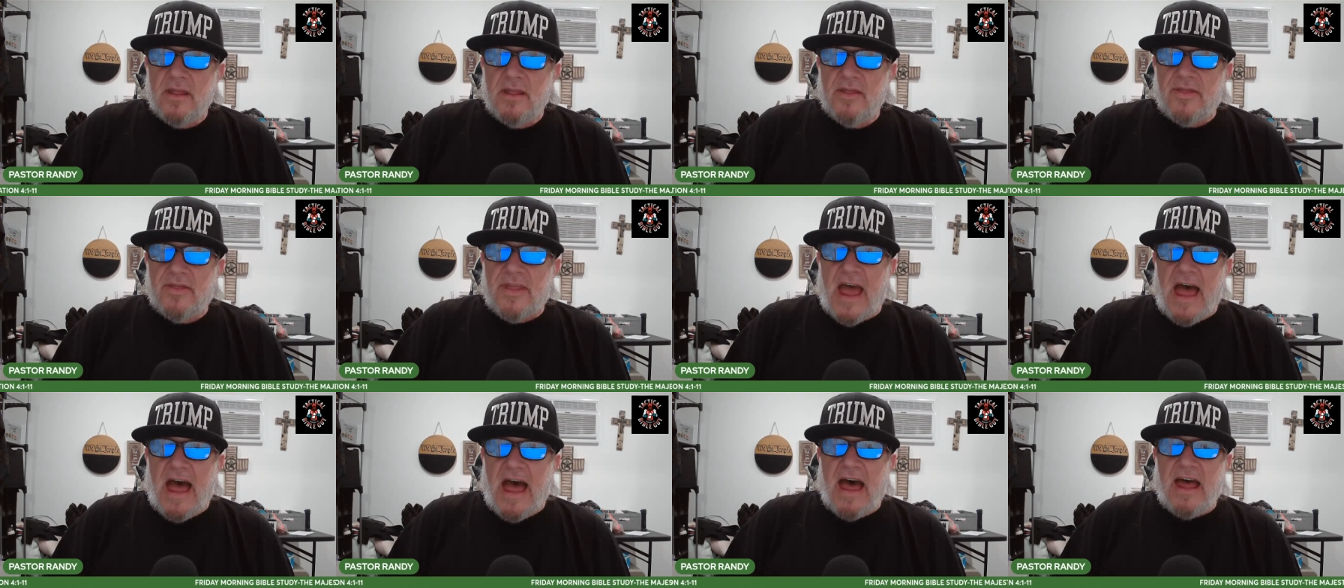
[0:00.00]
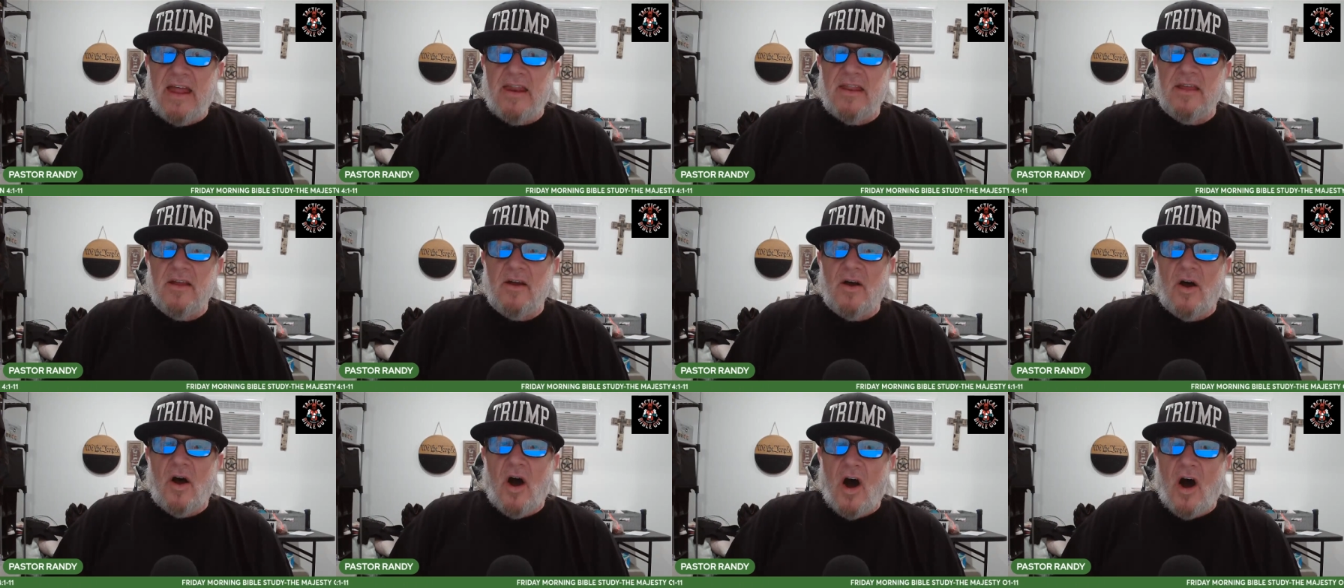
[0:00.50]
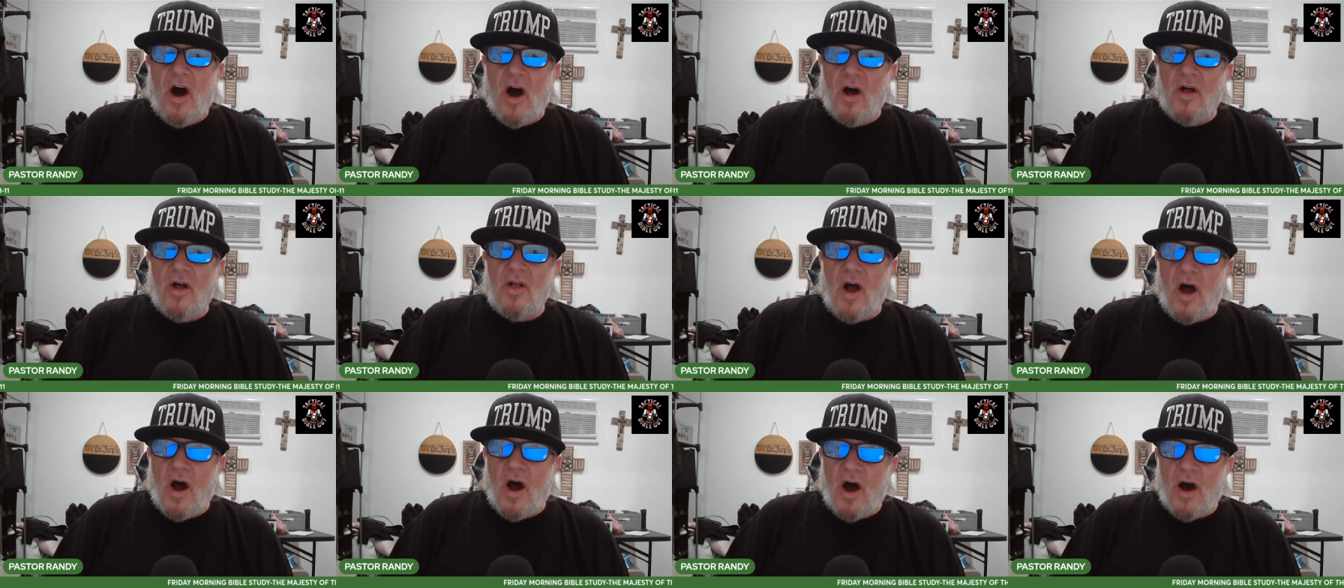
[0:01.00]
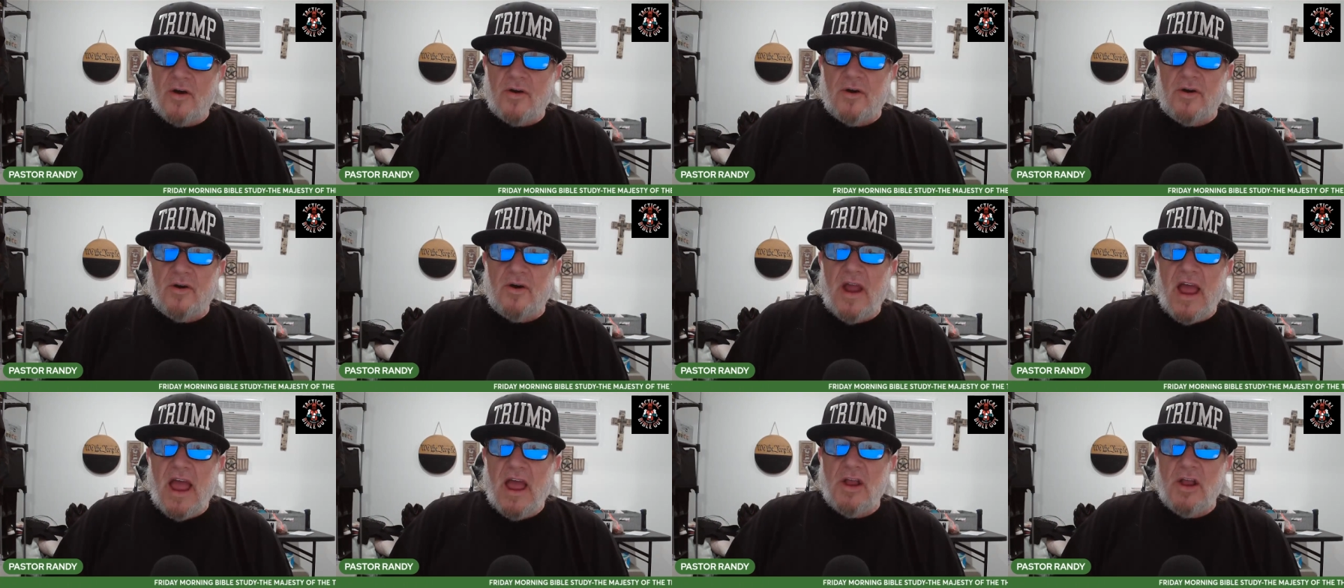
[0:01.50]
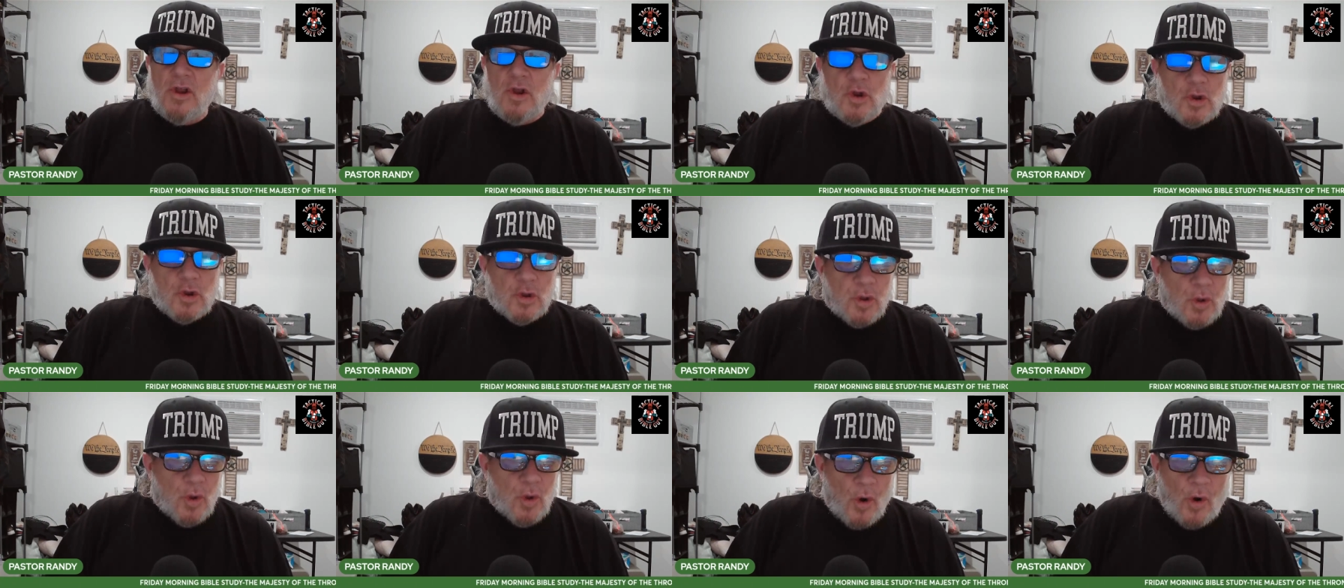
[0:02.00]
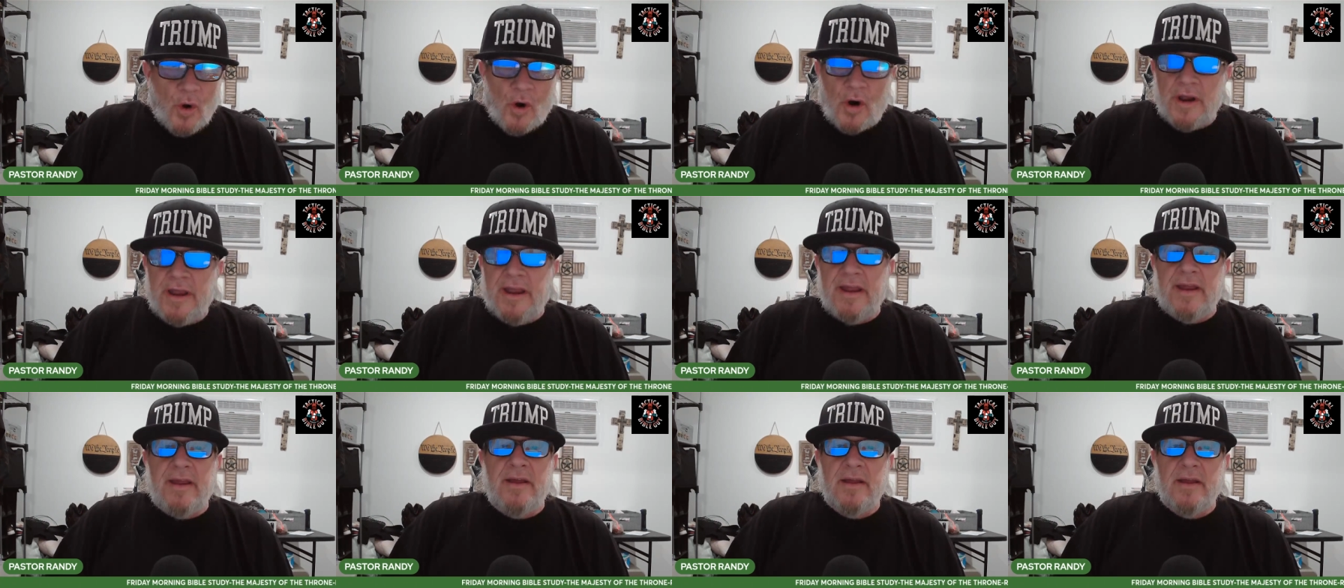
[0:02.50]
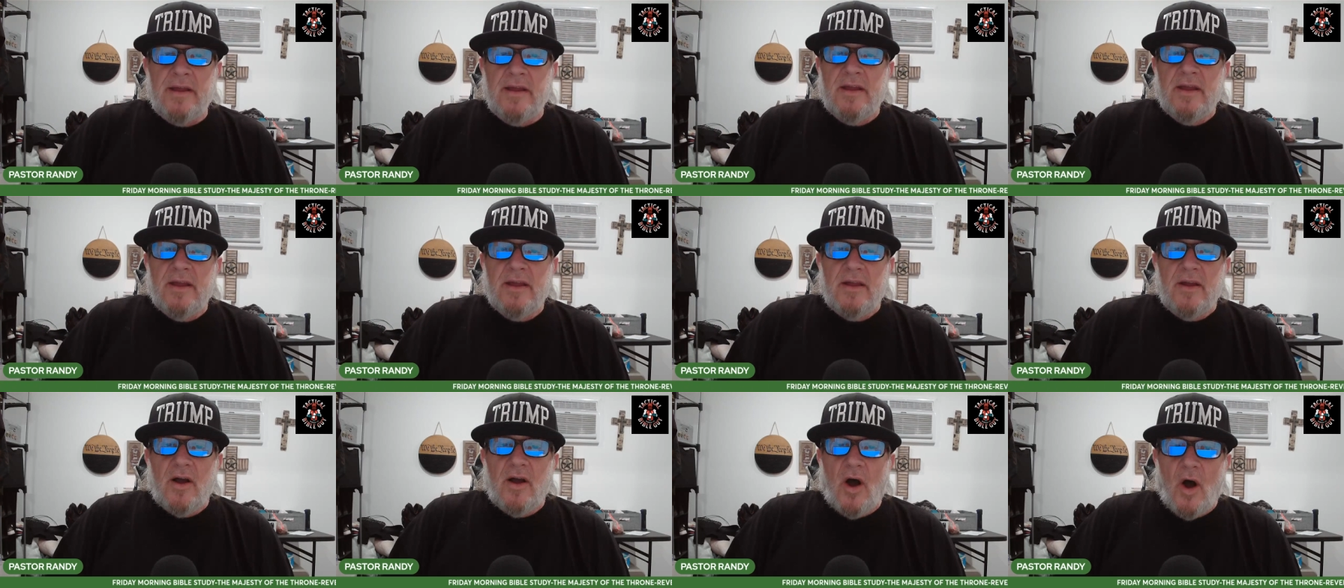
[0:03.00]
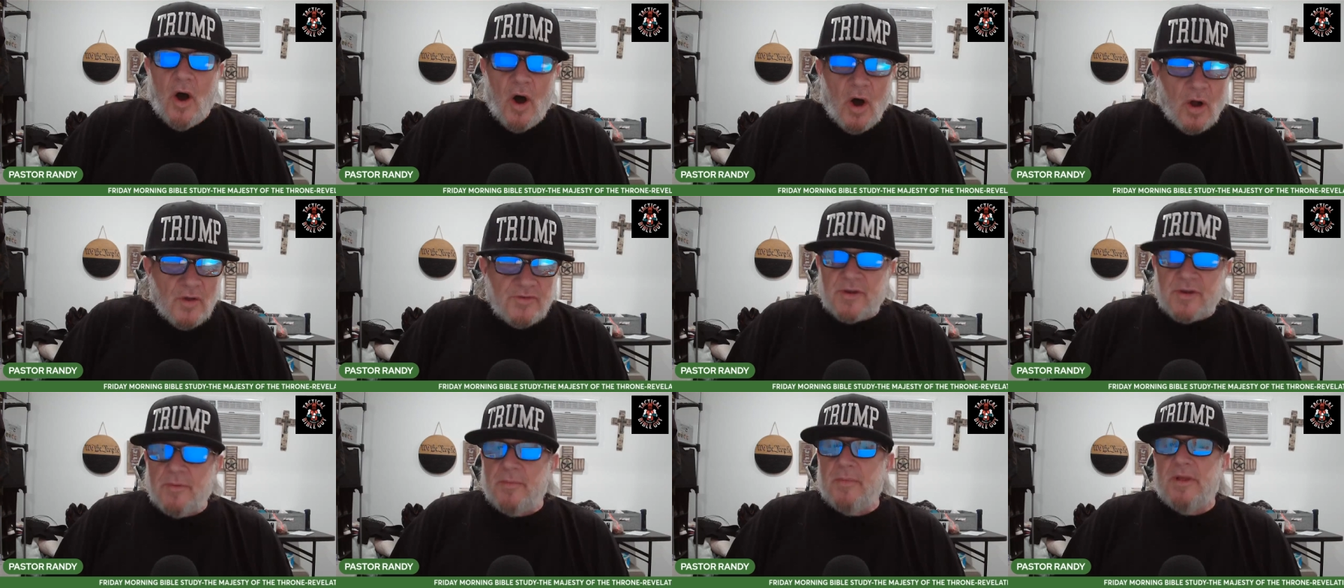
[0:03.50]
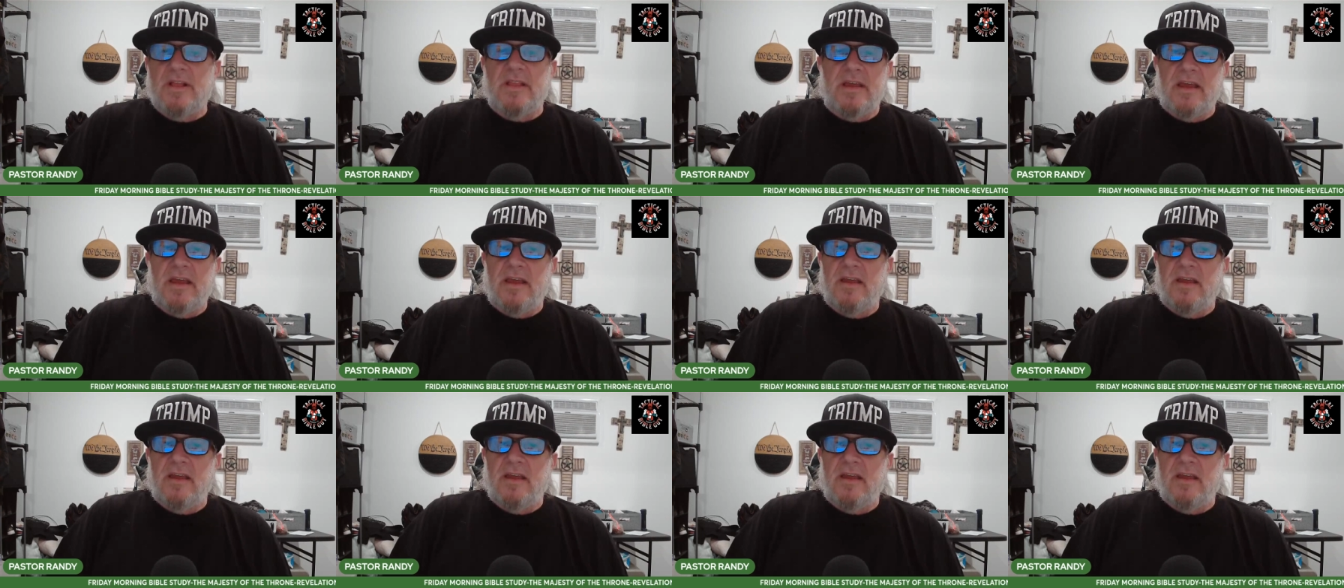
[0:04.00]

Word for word: that all honor and glory ultimately